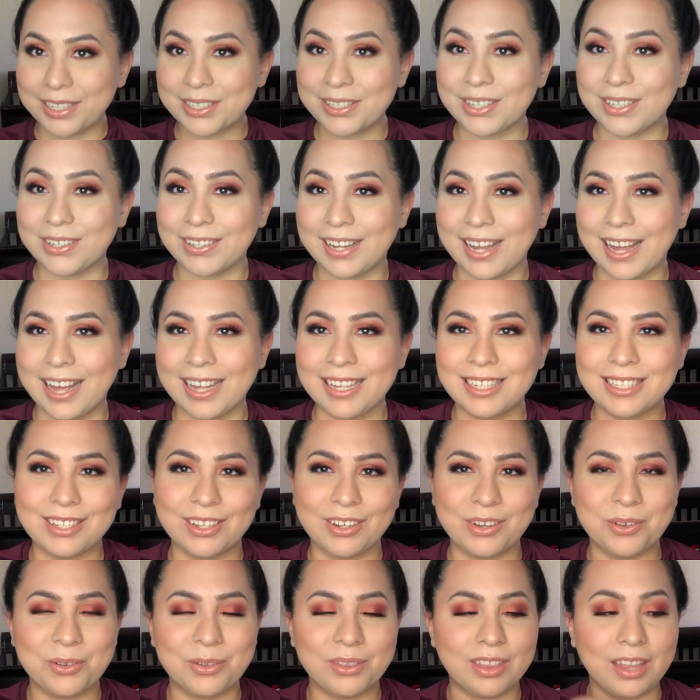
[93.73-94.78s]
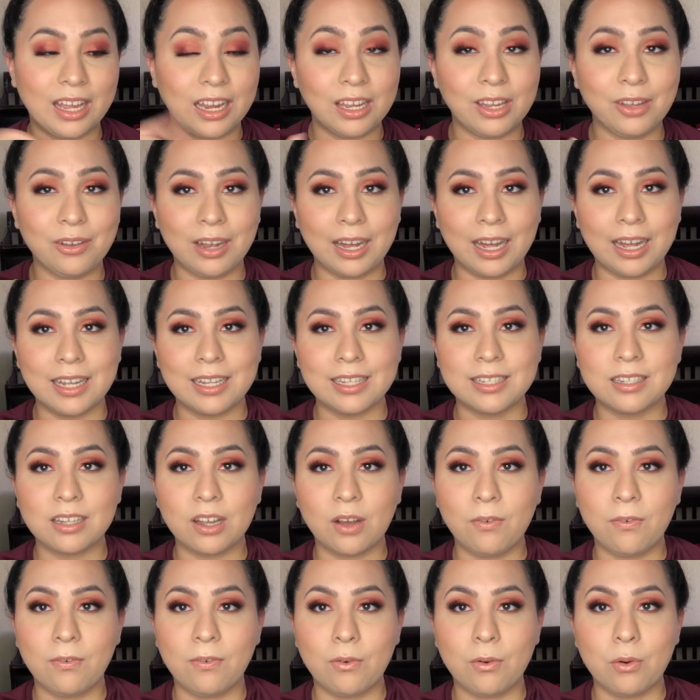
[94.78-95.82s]
So yeah, so thank you guys
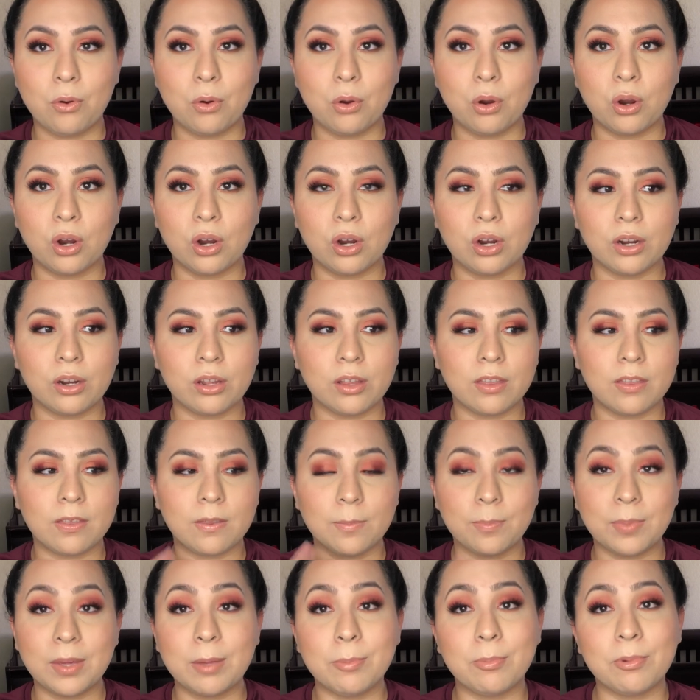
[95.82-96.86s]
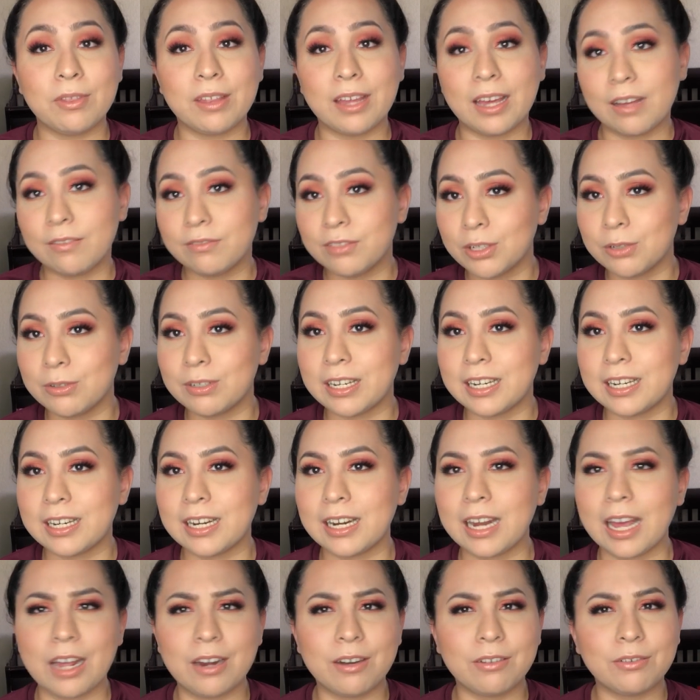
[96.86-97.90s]
for the people that have
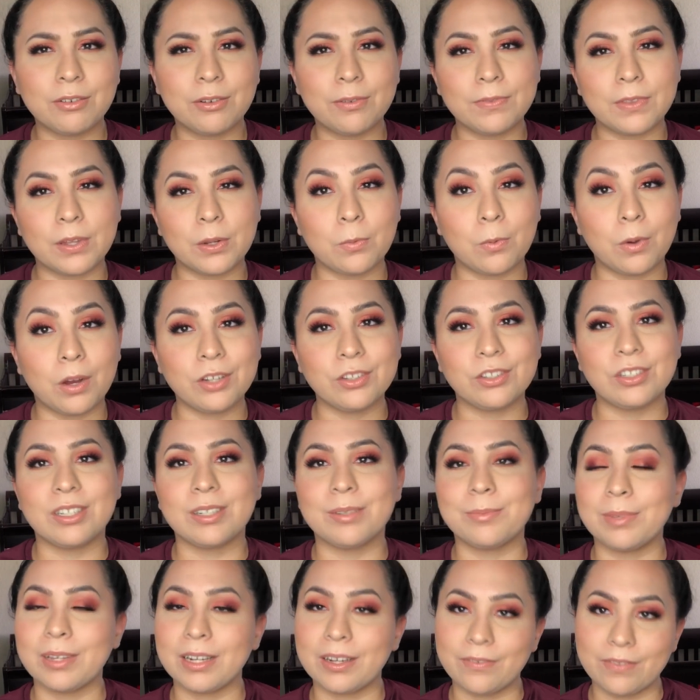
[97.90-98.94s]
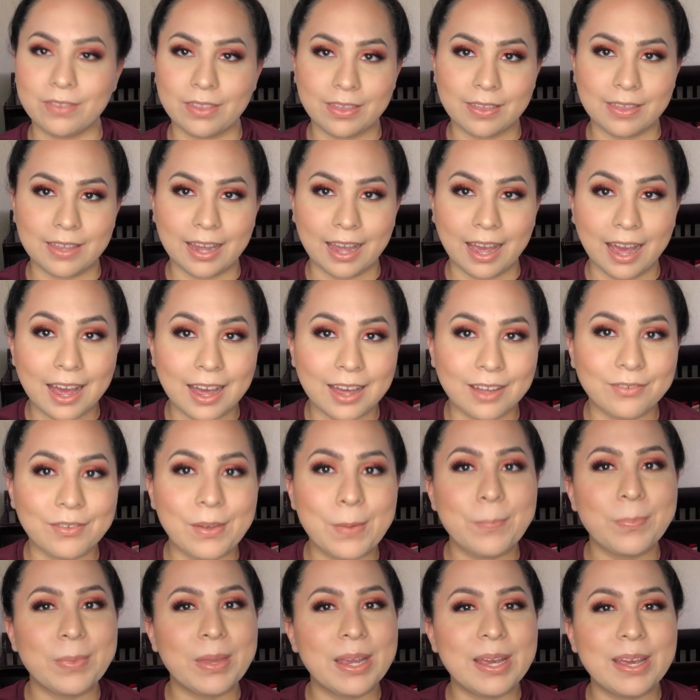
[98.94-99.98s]
donated. I don't know if they're watching, but if they have,
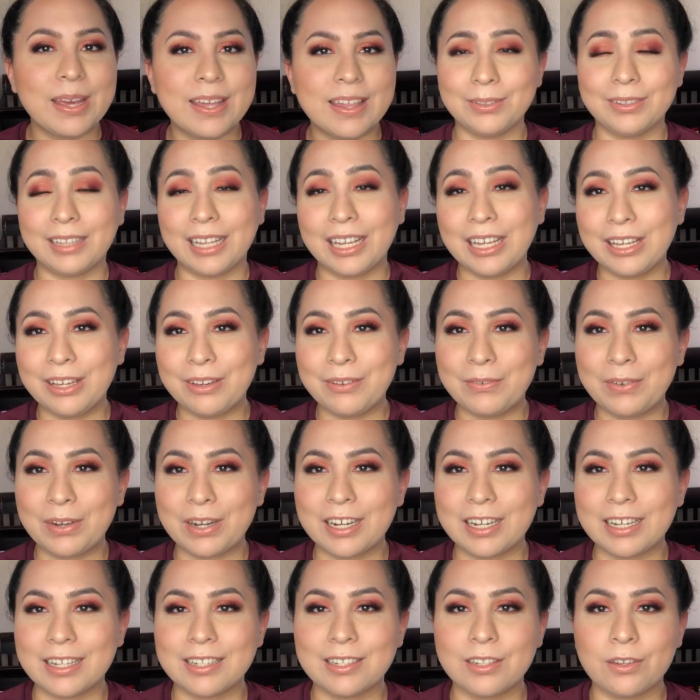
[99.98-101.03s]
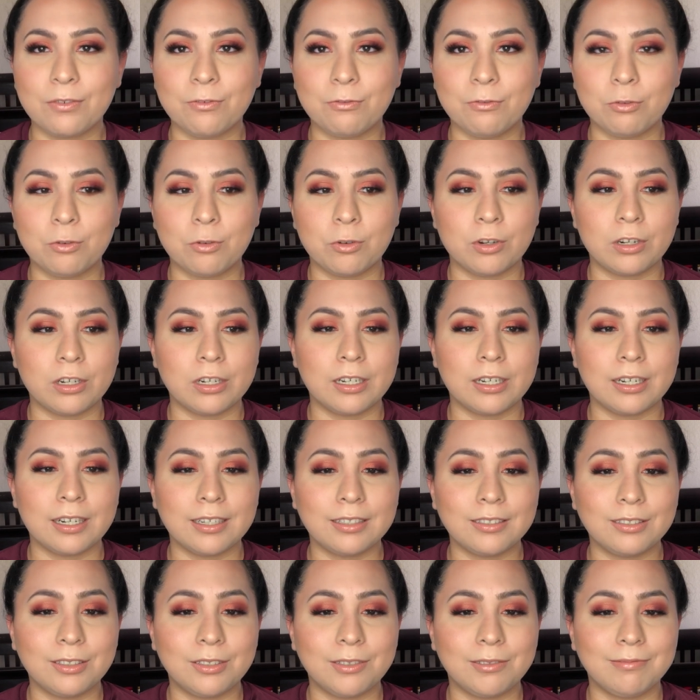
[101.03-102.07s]
well, thank you, Vargas,
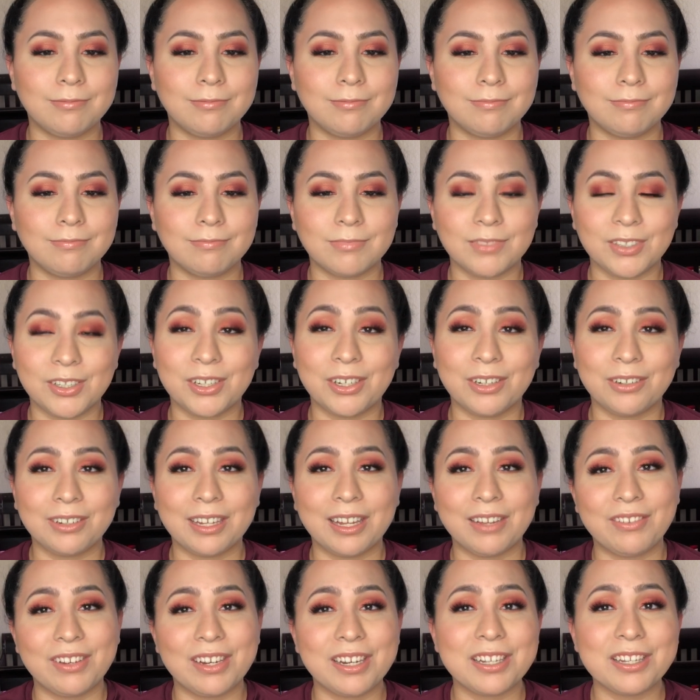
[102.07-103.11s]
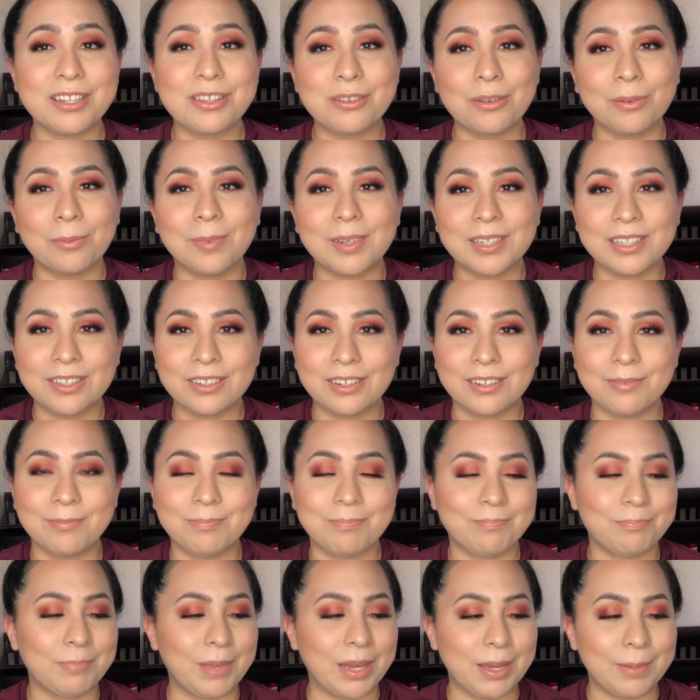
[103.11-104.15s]
for, you know, giving us so much
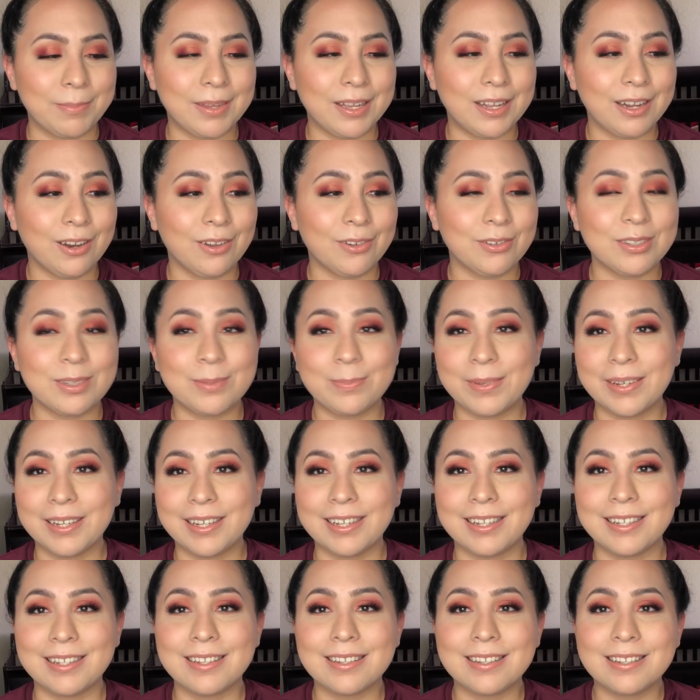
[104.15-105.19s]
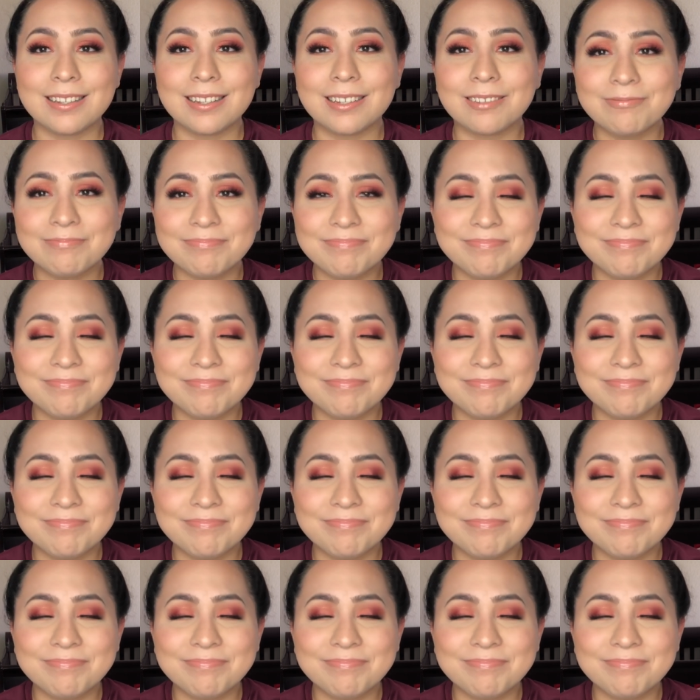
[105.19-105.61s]
baby clothes, because